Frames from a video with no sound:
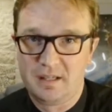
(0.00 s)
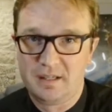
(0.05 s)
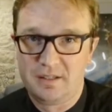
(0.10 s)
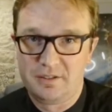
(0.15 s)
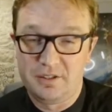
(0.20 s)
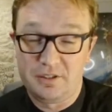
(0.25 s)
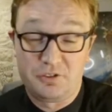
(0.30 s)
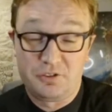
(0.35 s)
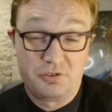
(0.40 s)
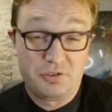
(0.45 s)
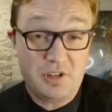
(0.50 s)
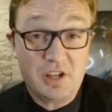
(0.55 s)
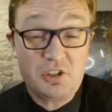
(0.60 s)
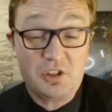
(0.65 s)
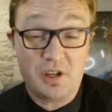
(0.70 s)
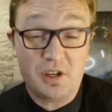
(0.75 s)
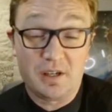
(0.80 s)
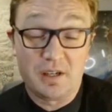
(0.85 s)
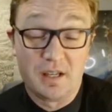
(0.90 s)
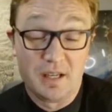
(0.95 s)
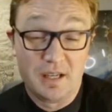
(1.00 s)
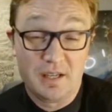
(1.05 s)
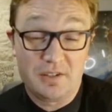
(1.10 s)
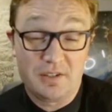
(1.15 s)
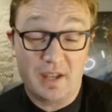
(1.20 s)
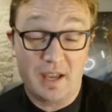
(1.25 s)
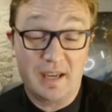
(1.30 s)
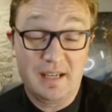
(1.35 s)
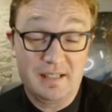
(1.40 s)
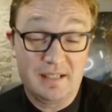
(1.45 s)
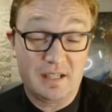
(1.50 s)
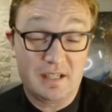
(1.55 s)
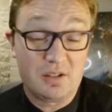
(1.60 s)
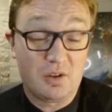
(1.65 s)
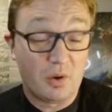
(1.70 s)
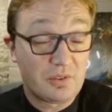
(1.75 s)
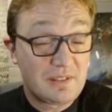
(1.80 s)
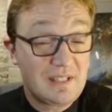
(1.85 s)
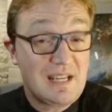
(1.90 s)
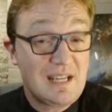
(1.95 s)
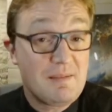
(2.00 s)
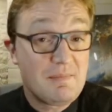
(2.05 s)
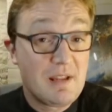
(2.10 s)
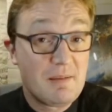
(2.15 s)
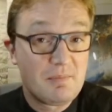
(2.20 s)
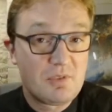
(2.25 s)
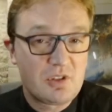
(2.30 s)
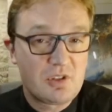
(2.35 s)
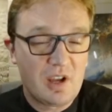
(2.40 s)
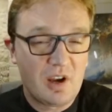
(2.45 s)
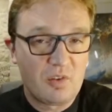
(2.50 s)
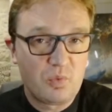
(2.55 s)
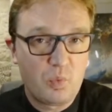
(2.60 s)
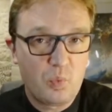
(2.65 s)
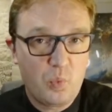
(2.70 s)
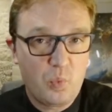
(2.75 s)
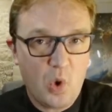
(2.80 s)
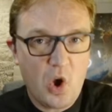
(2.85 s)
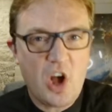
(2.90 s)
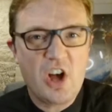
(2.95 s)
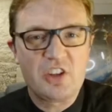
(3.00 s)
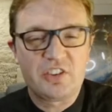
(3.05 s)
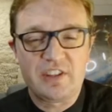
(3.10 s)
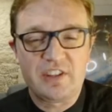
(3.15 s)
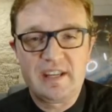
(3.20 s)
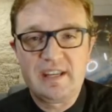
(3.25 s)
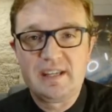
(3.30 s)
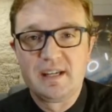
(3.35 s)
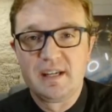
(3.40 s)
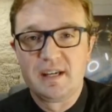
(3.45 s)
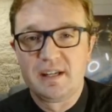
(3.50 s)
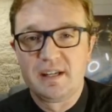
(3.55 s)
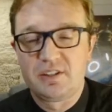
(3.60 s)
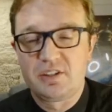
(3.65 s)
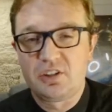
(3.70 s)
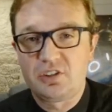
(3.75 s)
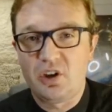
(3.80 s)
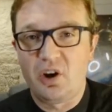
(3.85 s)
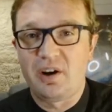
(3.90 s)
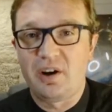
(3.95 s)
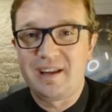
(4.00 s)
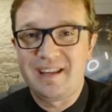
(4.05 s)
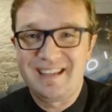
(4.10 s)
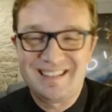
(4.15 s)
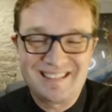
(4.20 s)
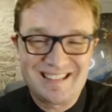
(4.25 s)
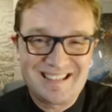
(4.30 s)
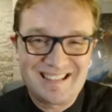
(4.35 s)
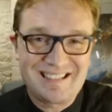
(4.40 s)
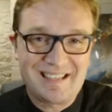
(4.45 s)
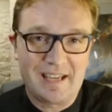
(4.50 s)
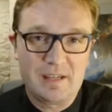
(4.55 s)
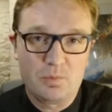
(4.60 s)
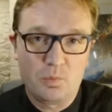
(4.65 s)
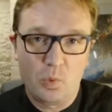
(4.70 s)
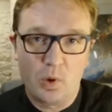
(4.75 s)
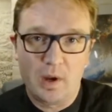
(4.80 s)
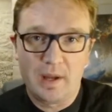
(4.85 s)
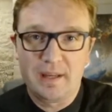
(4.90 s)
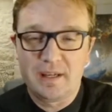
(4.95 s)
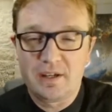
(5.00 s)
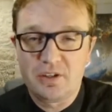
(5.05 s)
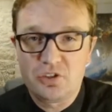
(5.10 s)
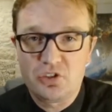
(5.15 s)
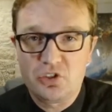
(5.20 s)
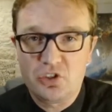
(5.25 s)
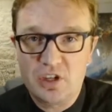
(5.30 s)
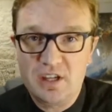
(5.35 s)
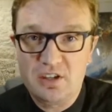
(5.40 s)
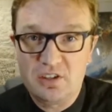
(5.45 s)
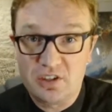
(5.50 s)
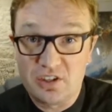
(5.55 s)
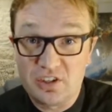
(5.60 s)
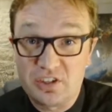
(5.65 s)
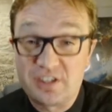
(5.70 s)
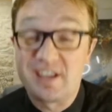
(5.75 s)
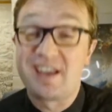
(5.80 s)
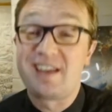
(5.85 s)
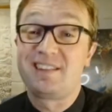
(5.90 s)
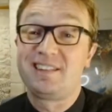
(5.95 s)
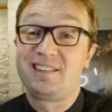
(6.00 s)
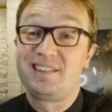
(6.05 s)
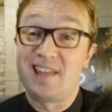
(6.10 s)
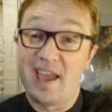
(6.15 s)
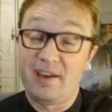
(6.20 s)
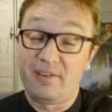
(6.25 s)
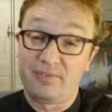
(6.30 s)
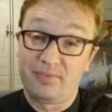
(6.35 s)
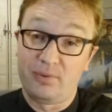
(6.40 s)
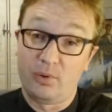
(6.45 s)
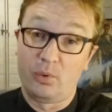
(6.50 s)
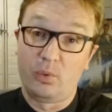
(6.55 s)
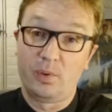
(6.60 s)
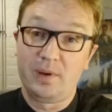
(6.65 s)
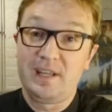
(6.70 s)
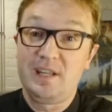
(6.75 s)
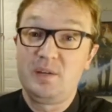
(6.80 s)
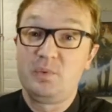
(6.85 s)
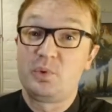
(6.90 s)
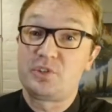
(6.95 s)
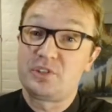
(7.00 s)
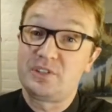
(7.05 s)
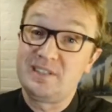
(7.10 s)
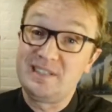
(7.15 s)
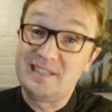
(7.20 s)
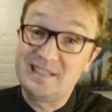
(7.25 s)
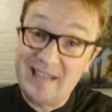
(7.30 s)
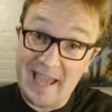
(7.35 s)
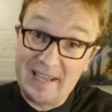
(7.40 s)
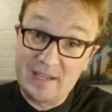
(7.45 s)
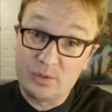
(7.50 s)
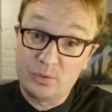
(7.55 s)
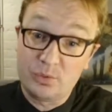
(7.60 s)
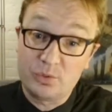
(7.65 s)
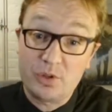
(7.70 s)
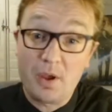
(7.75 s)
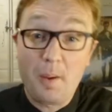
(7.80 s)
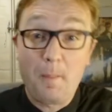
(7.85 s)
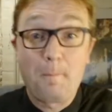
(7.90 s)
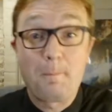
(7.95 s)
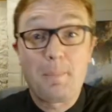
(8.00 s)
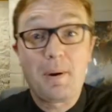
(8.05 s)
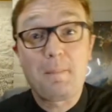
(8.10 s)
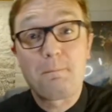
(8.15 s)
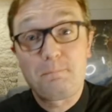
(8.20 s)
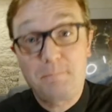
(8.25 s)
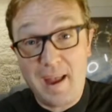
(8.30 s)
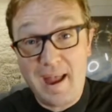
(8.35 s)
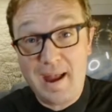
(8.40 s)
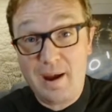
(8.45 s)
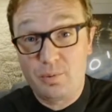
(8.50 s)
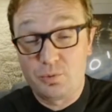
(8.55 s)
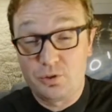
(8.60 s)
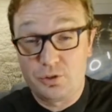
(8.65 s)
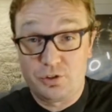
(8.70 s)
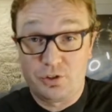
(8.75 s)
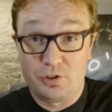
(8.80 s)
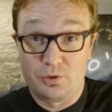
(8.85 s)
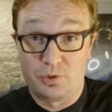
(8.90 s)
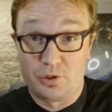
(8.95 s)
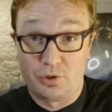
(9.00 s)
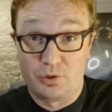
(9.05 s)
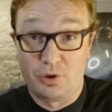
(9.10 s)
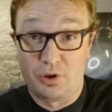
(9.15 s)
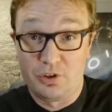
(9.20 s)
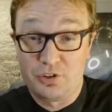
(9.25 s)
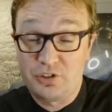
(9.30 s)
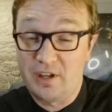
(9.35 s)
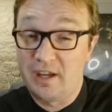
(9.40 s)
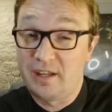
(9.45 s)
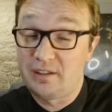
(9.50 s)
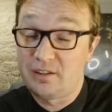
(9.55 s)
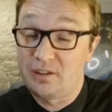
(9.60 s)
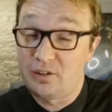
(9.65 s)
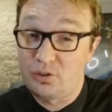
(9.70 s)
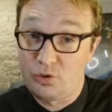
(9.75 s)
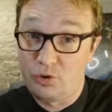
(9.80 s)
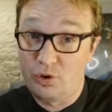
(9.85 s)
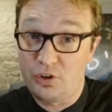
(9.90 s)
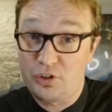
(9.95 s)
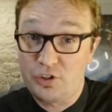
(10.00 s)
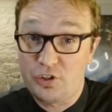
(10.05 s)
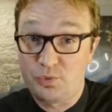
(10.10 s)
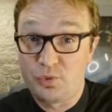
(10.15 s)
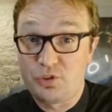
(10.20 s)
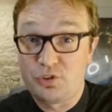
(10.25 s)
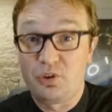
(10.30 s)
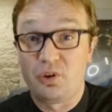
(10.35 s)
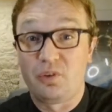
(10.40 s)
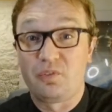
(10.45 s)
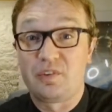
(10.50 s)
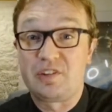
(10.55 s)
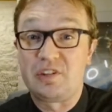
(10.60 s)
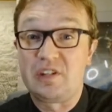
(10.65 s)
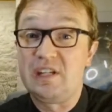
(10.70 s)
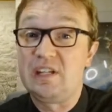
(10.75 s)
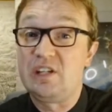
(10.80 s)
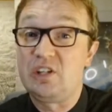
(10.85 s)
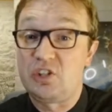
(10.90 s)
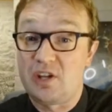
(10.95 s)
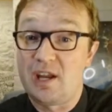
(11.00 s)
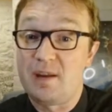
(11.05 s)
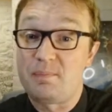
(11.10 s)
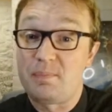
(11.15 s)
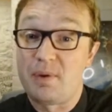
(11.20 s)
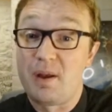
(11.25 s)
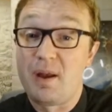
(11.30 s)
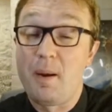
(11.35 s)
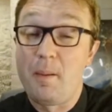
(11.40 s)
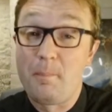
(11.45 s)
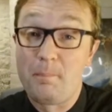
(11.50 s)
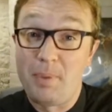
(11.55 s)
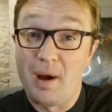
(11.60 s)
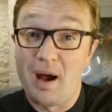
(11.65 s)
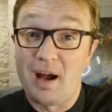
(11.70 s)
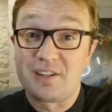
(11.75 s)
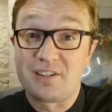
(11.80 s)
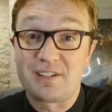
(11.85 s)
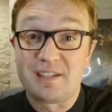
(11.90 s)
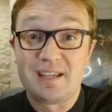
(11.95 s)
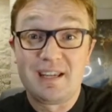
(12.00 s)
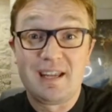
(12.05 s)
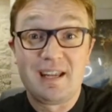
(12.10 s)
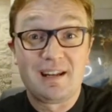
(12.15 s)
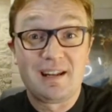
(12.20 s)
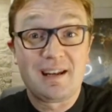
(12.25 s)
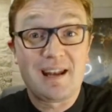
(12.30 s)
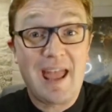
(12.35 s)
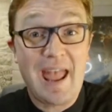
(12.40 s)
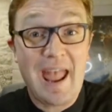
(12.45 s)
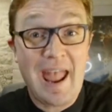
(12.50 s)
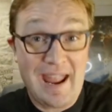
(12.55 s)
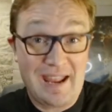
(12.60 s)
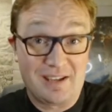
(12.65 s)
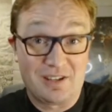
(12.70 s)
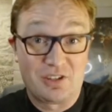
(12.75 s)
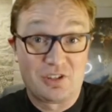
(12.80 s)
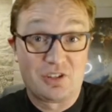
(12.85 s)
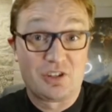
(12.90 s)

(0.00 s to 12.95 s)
The tradition is that he did not deem himself worthy to die in the same way as Jesus. Therefore, he wasn't nailed, but bound to a cross, and the cross was not the T shape, but in an X